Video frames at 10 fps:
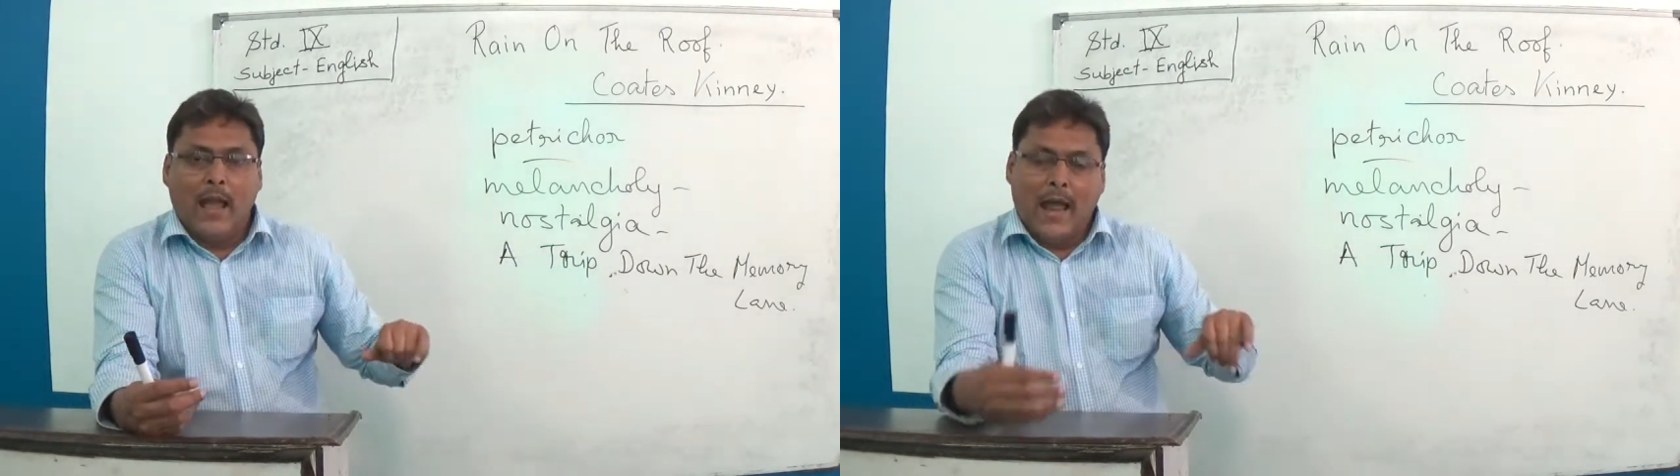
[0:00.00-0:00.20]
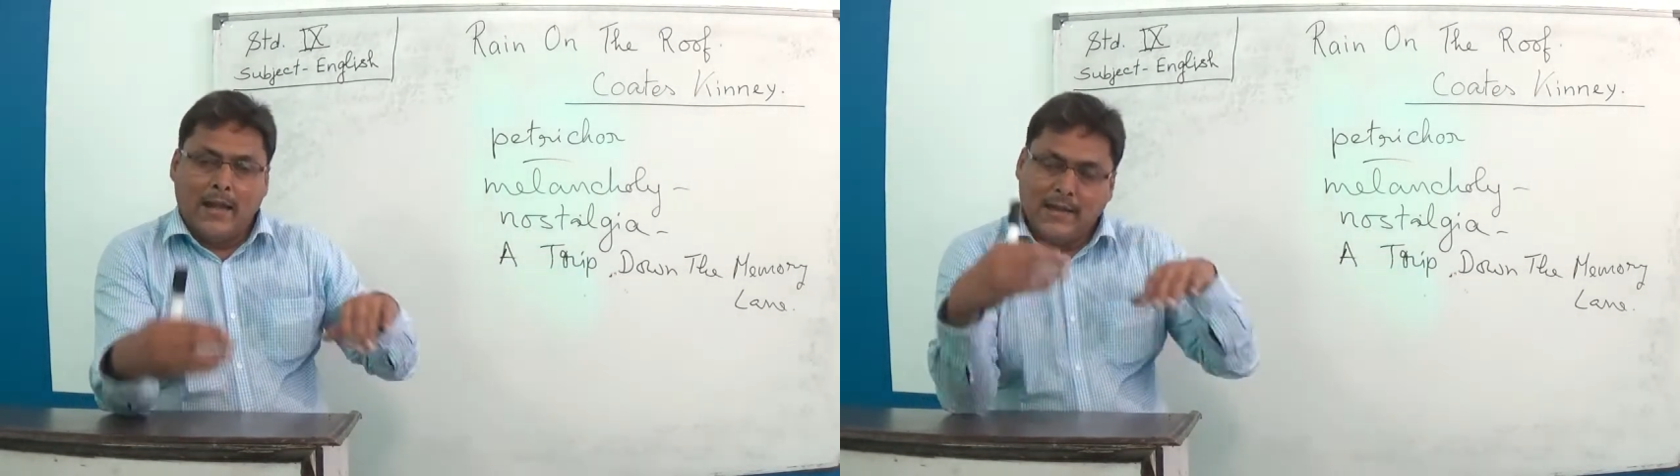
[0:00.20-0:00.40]

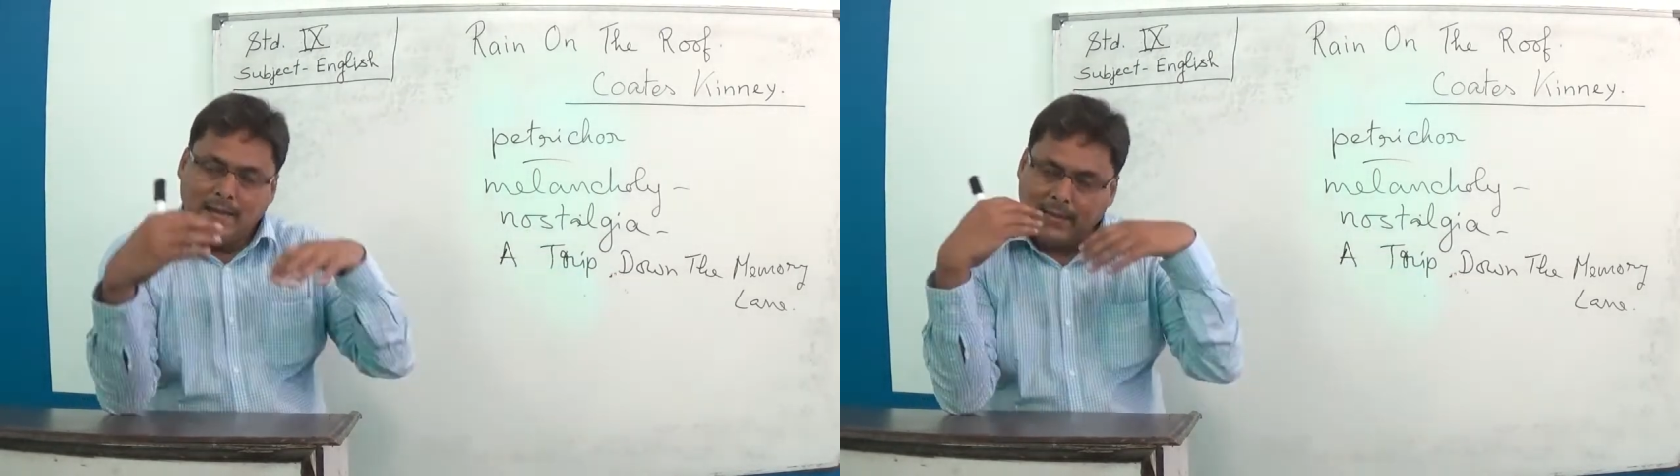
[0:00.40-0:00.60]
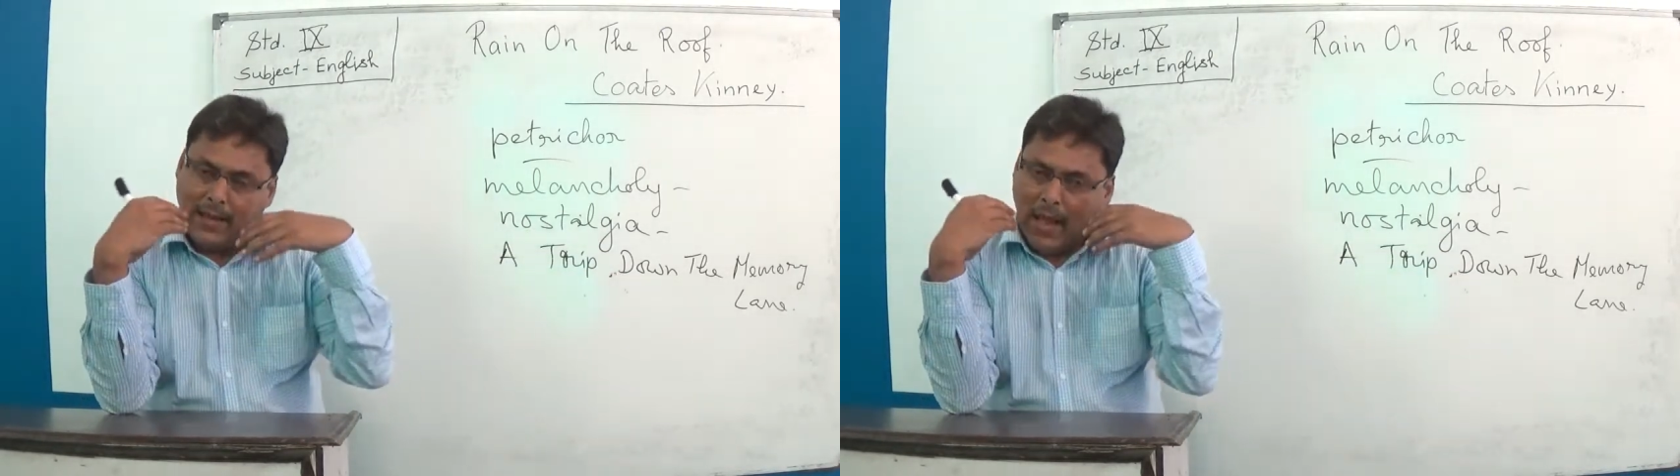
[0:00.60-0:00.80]
and
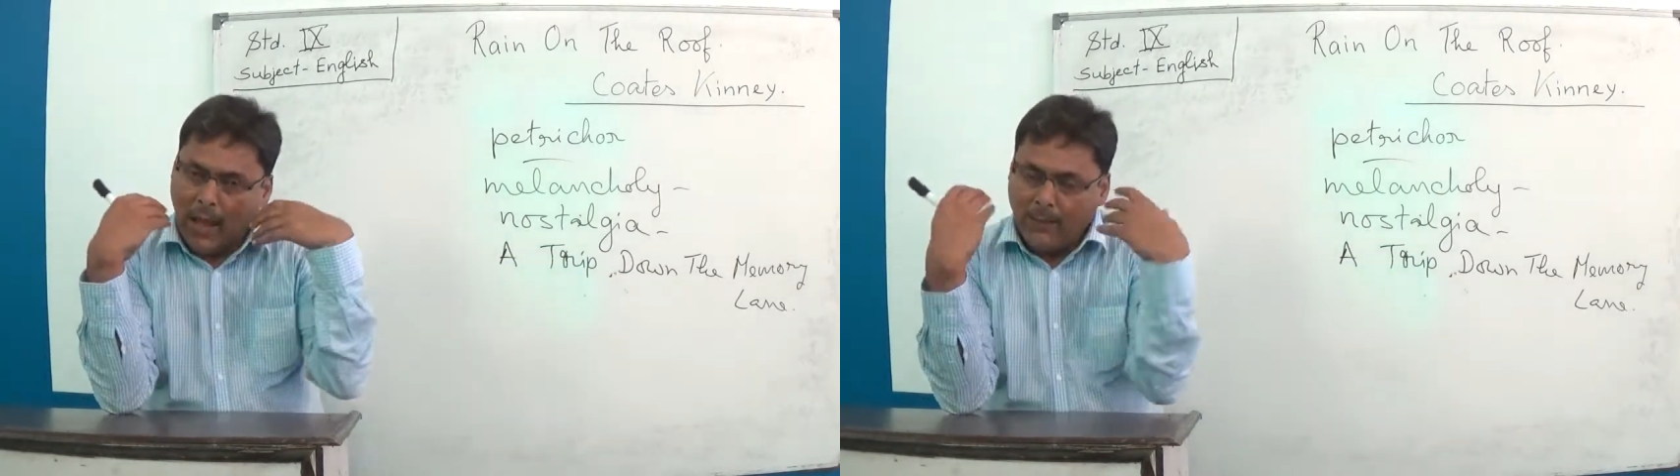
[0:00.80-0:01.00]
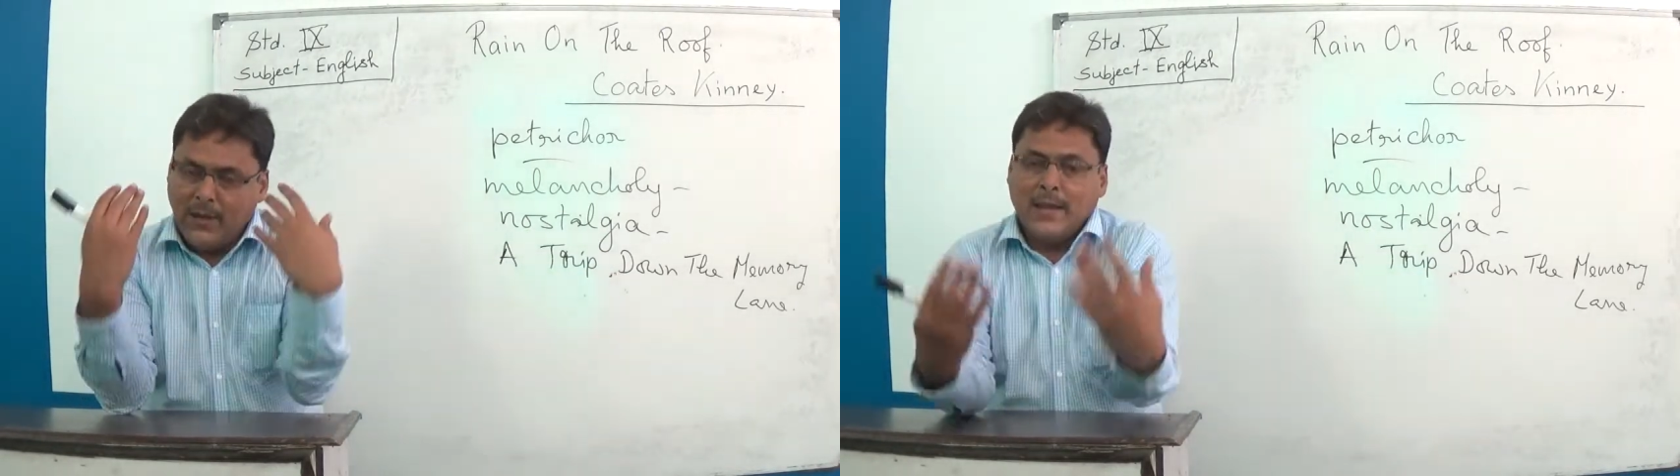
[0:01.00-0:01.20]
his
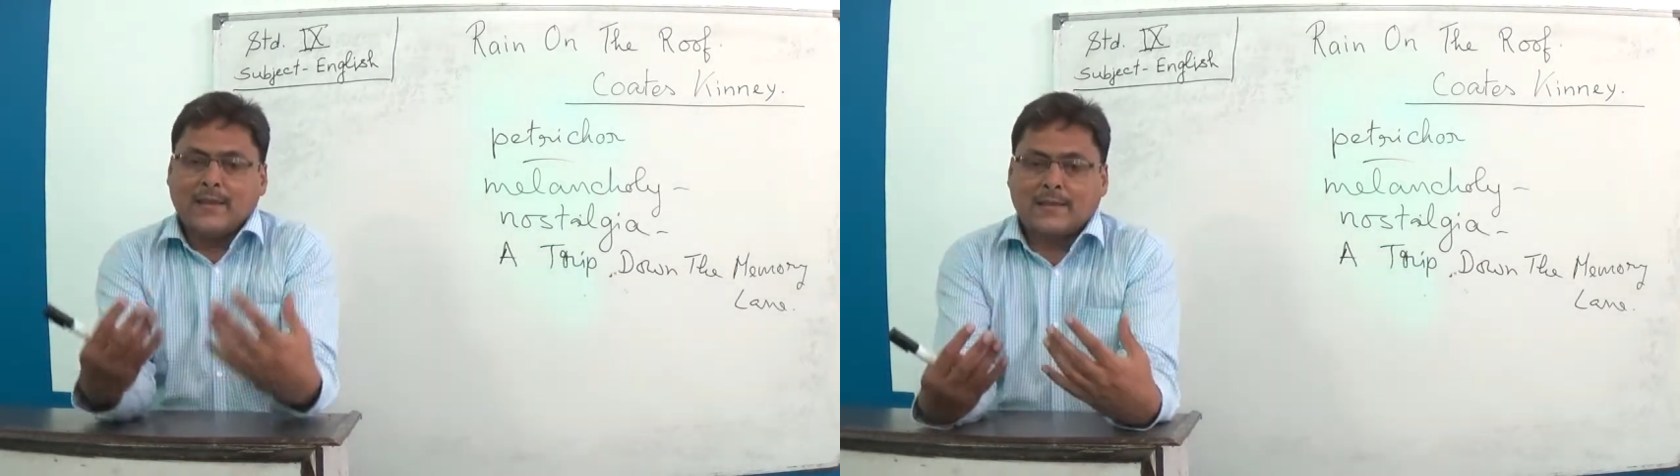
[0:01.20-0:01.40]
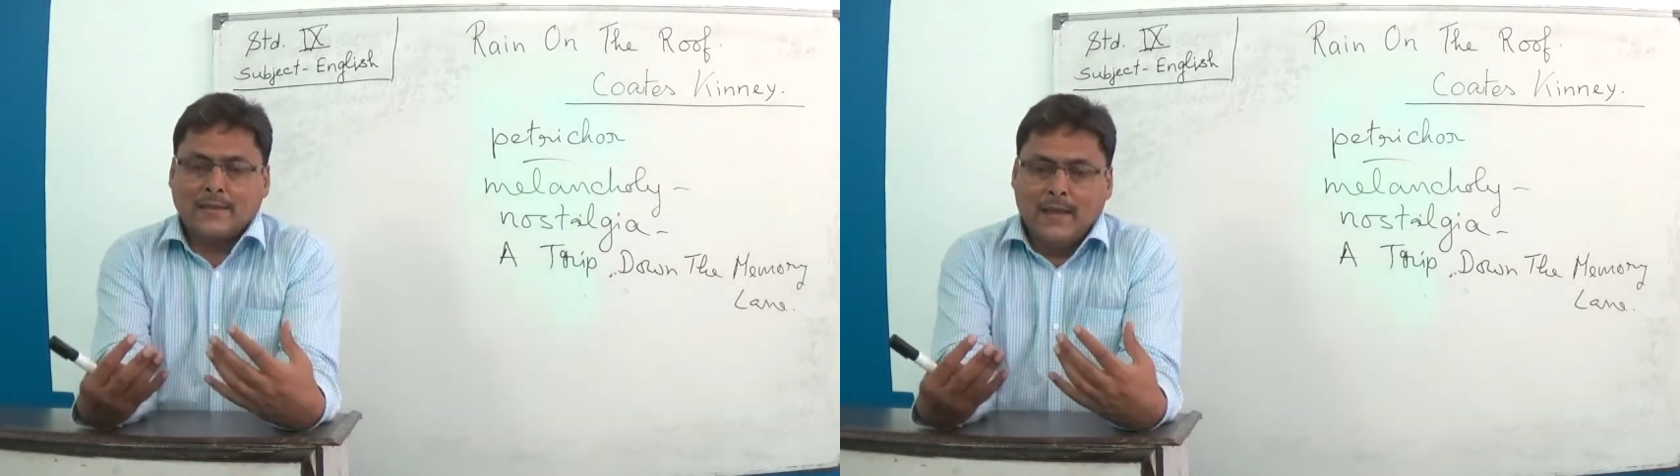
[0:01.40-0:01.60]

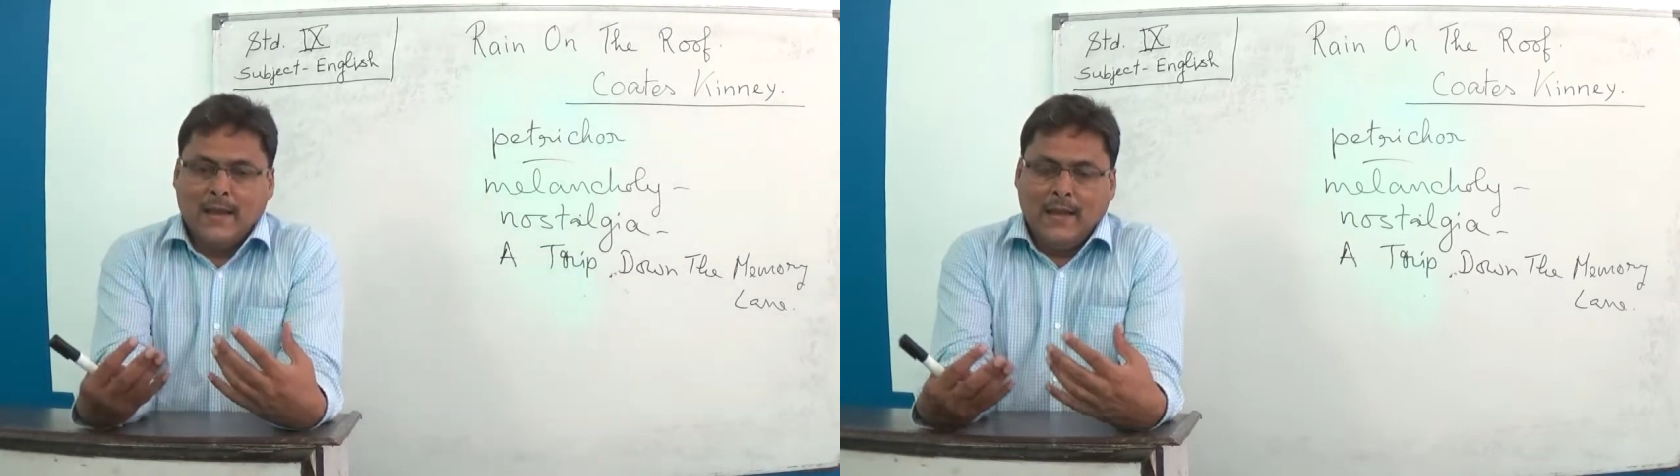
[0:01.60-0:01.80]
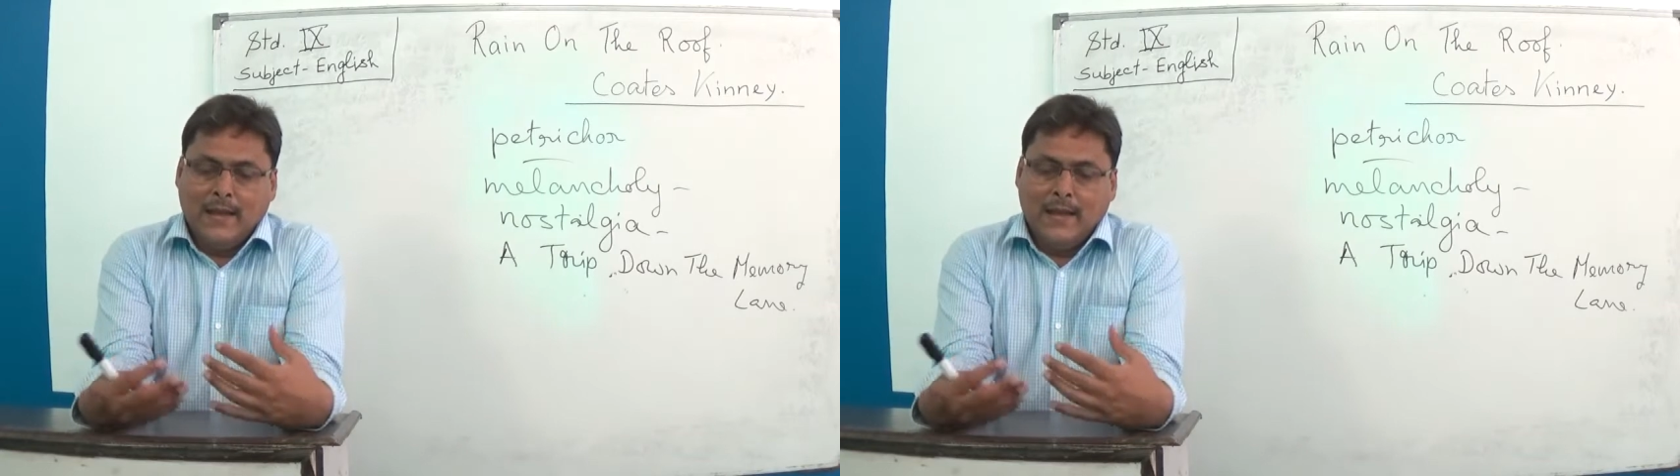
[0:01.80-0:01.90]
happiness,